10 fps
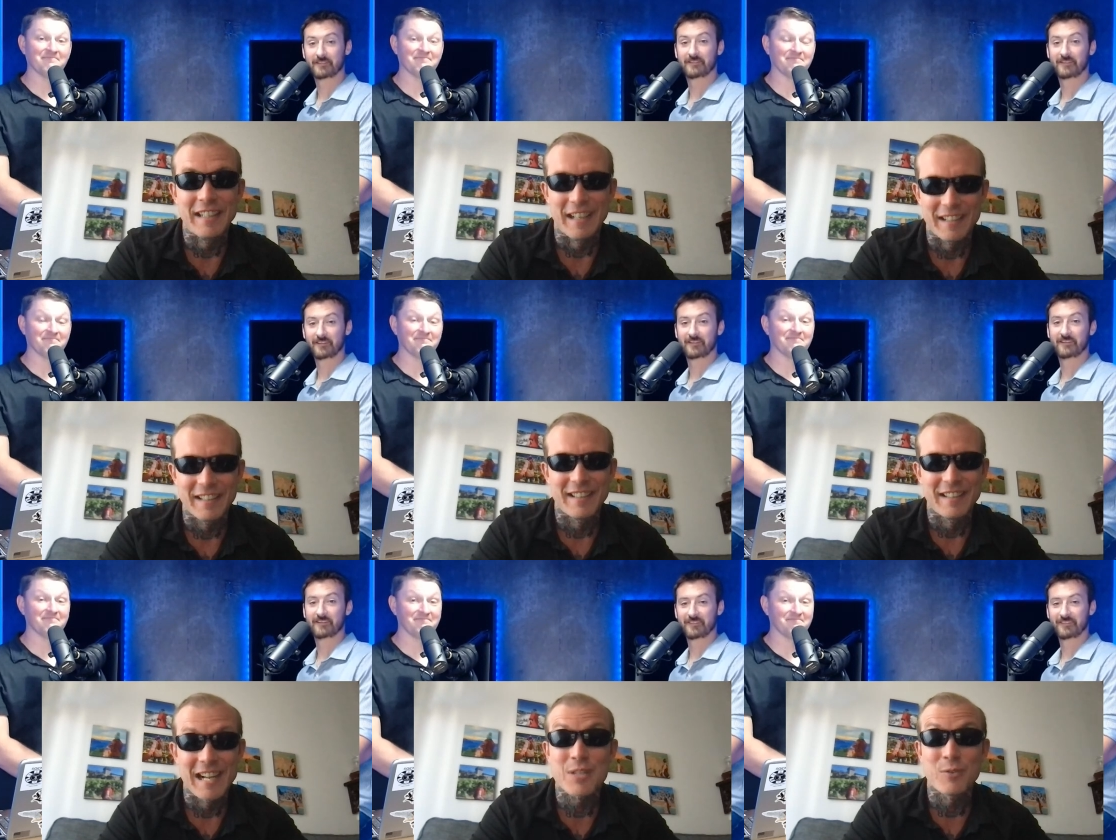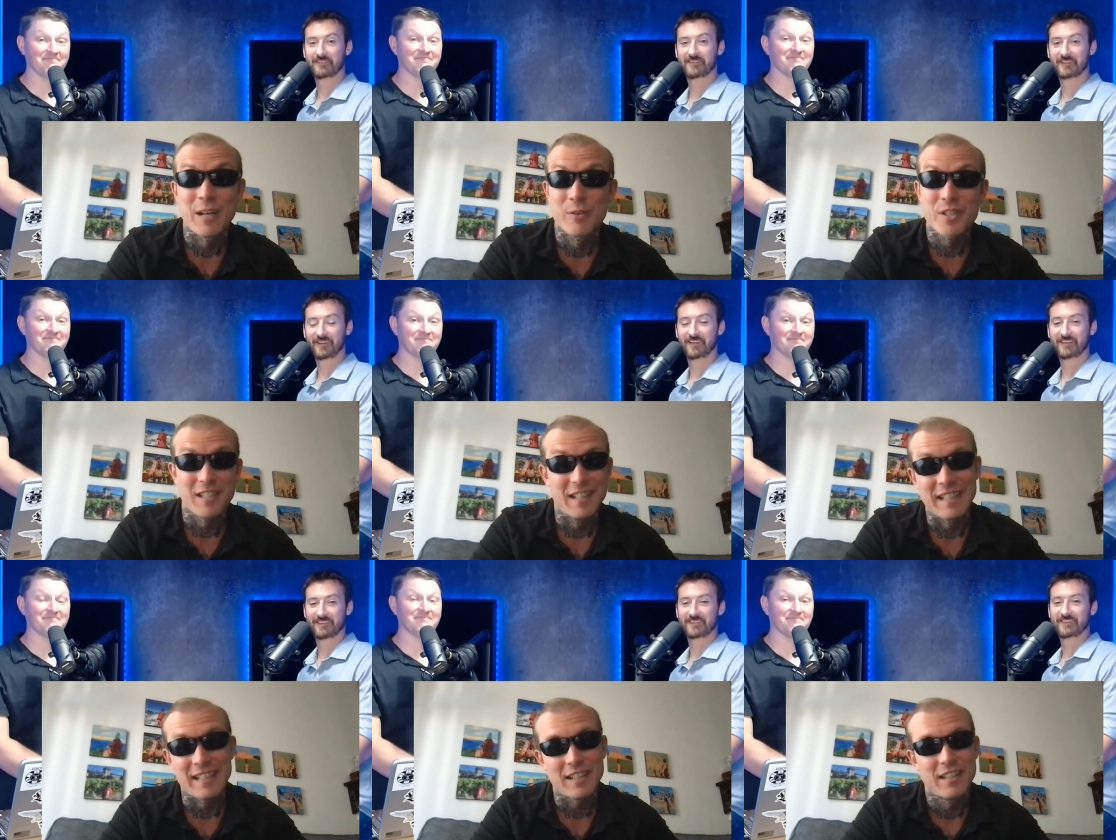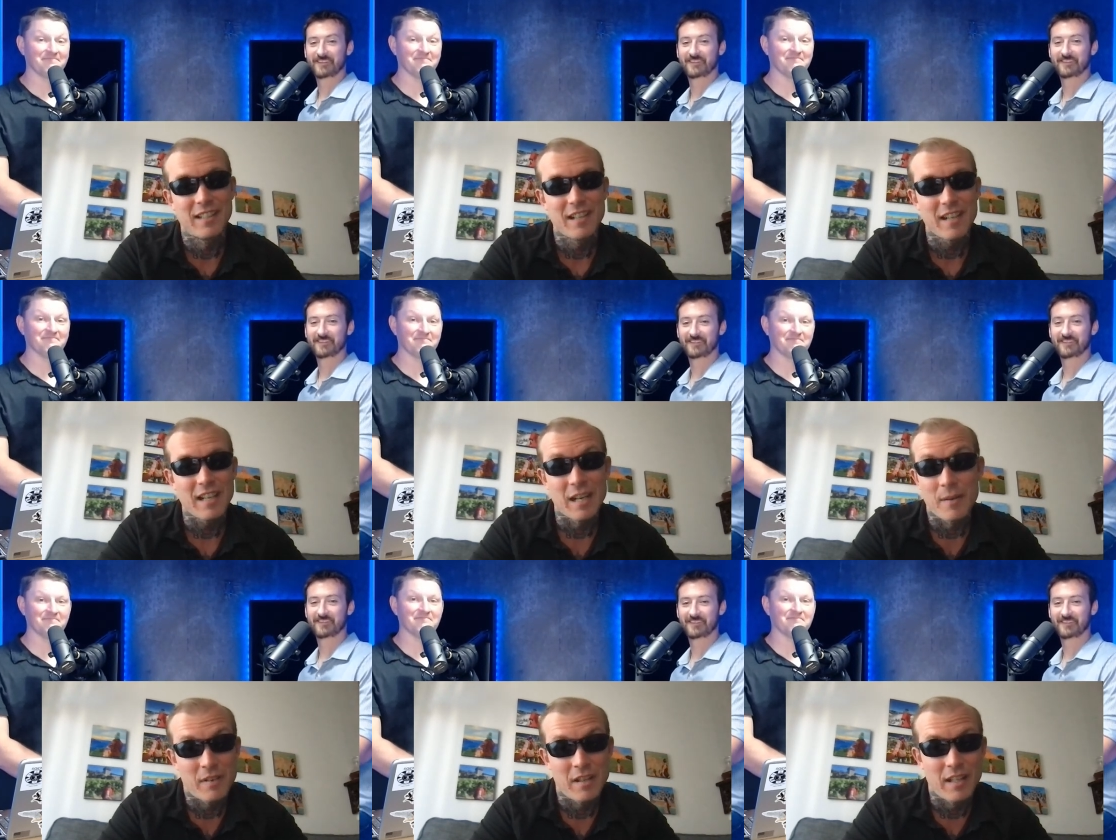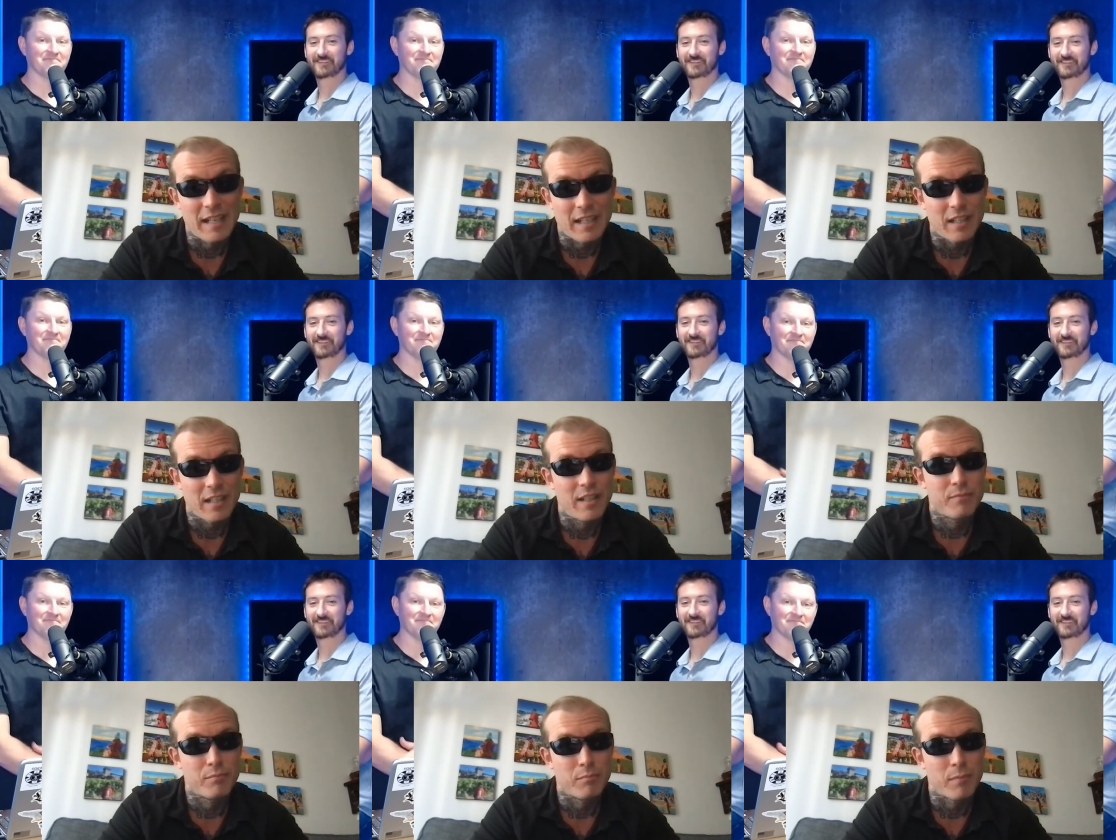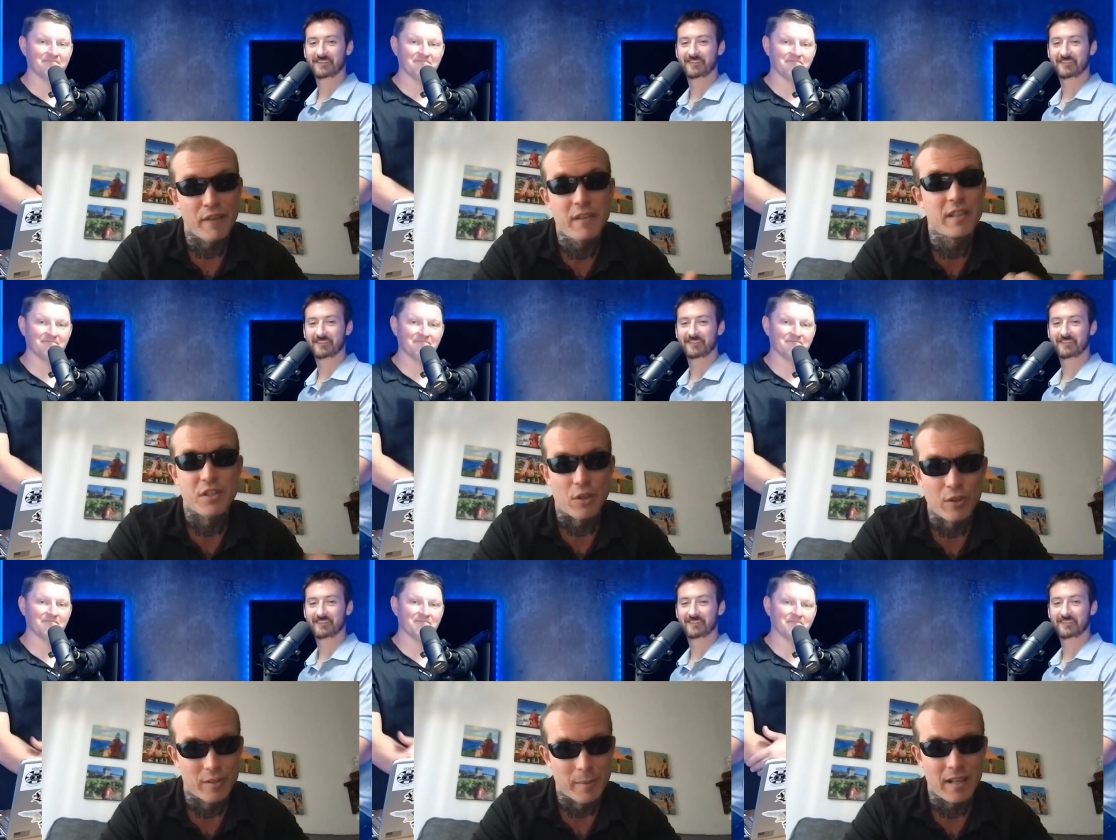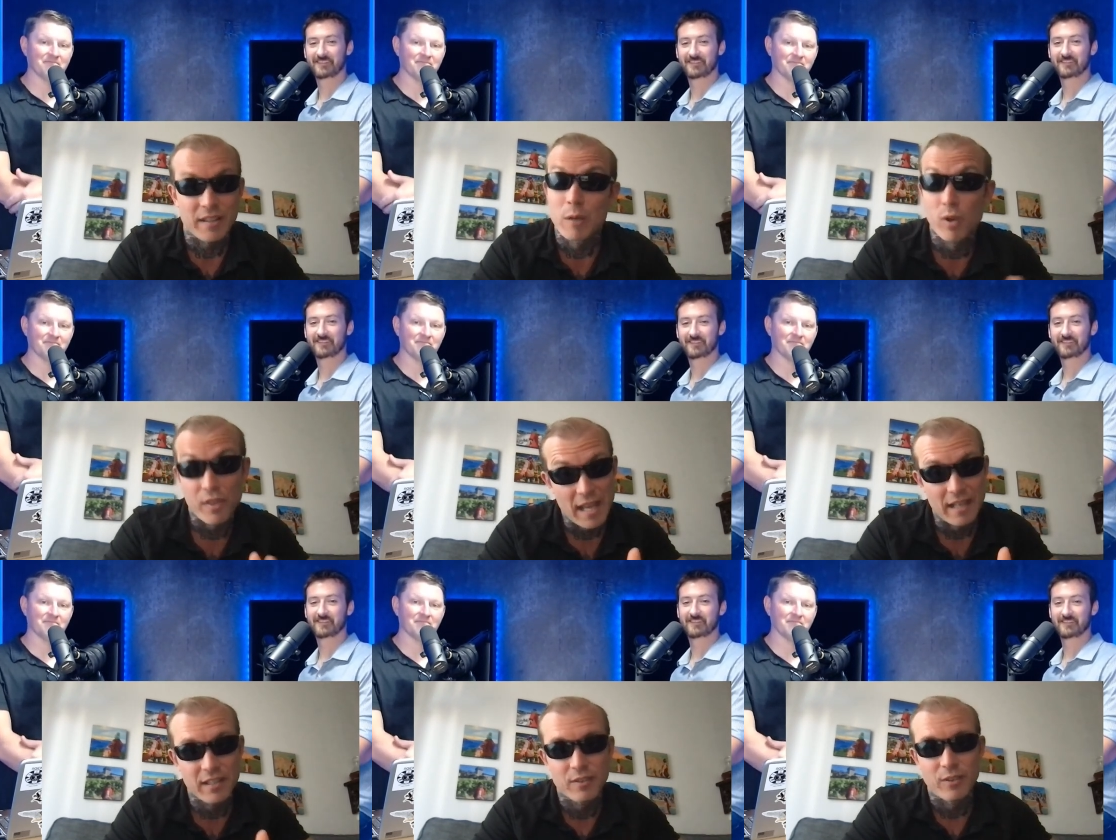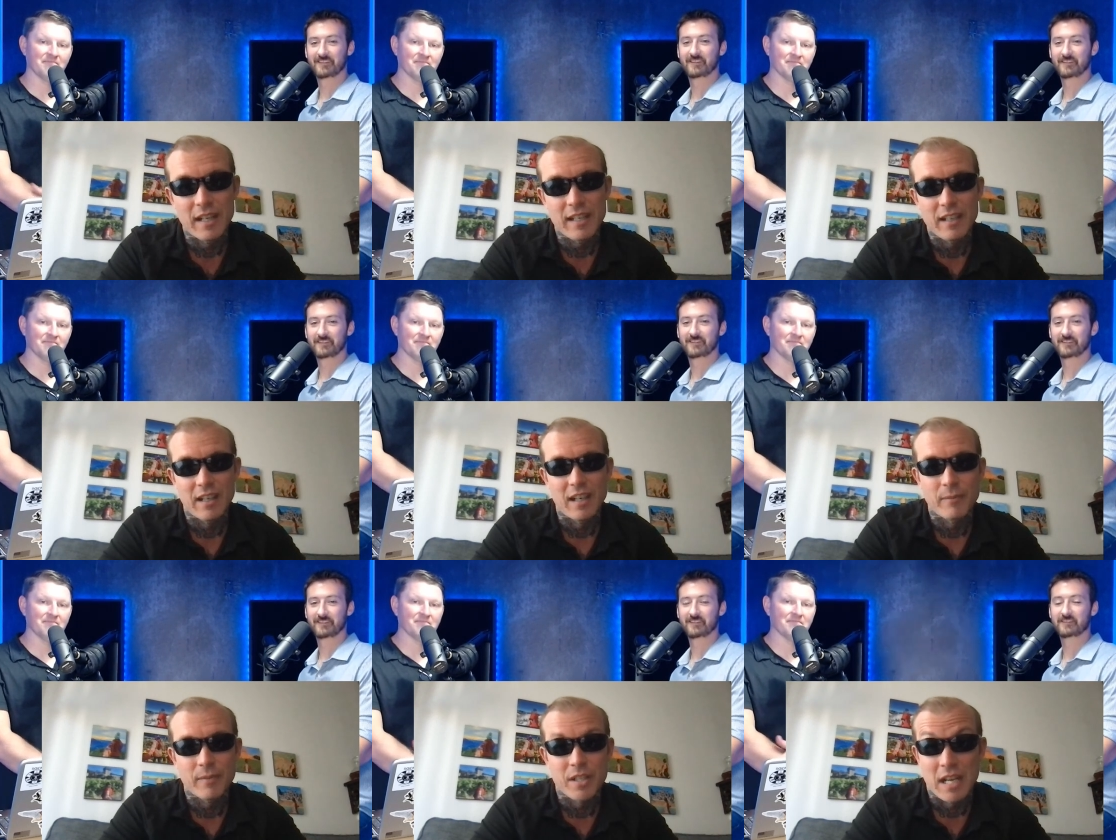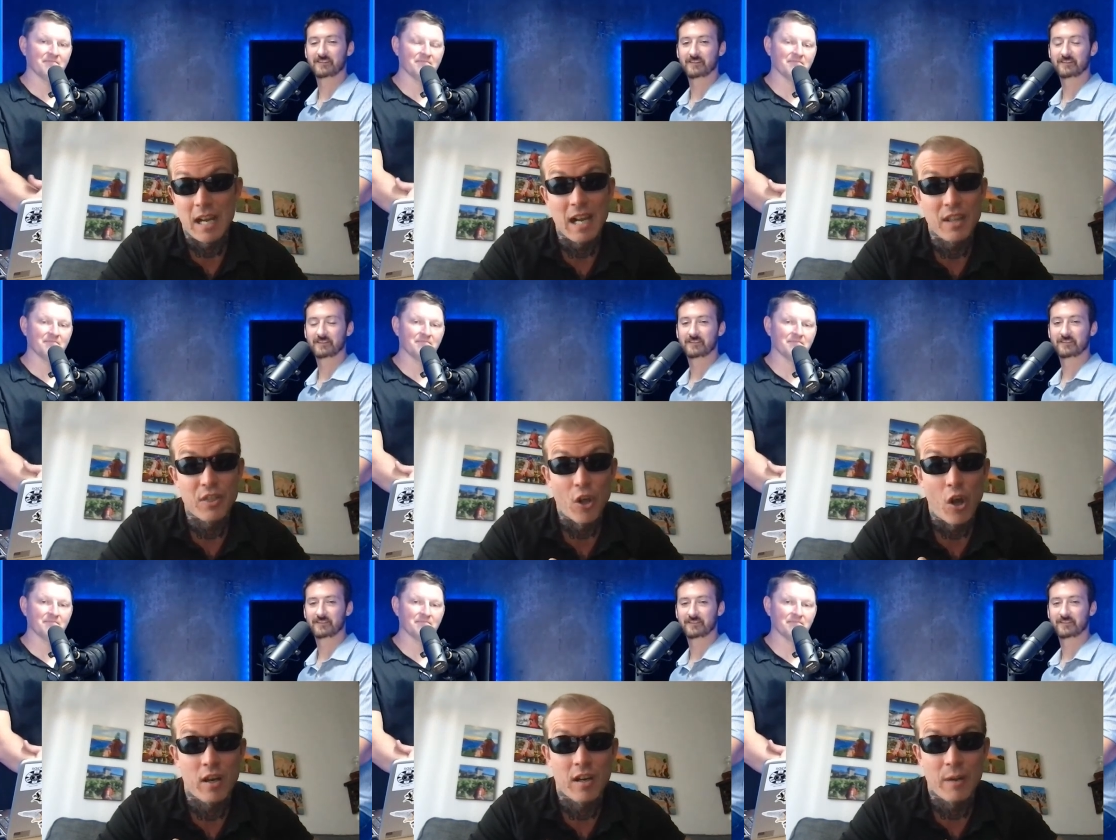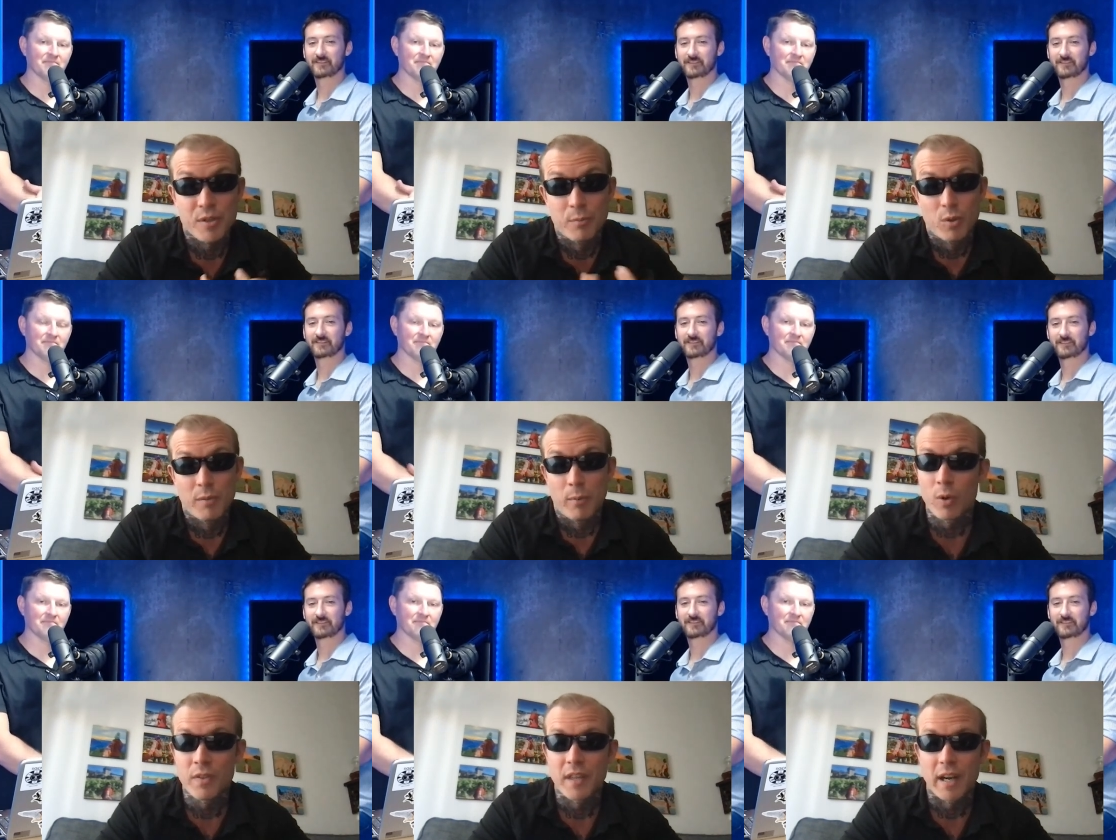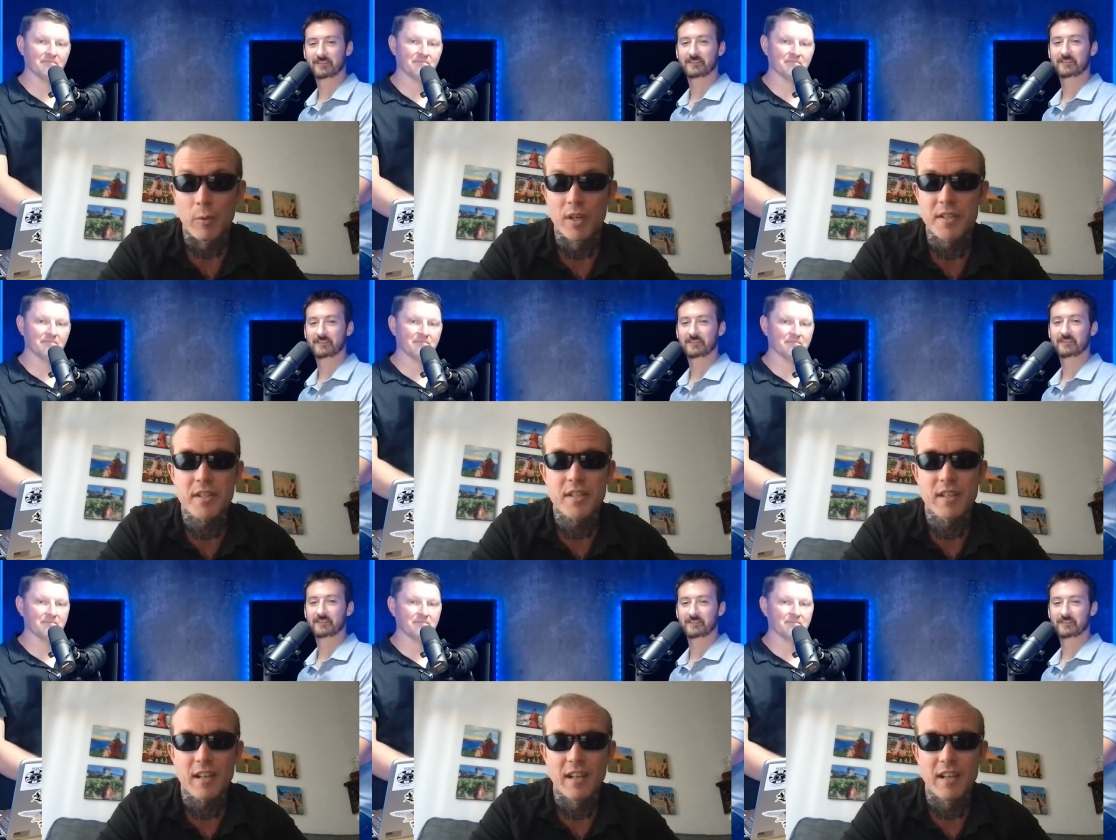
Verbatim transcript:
Speaker 1: yeah, that's when I was like, and I'm I, uh, like, my feelings are hurt about it. They were then, right? Because um, yeah. I, I, thought I was more important than I was.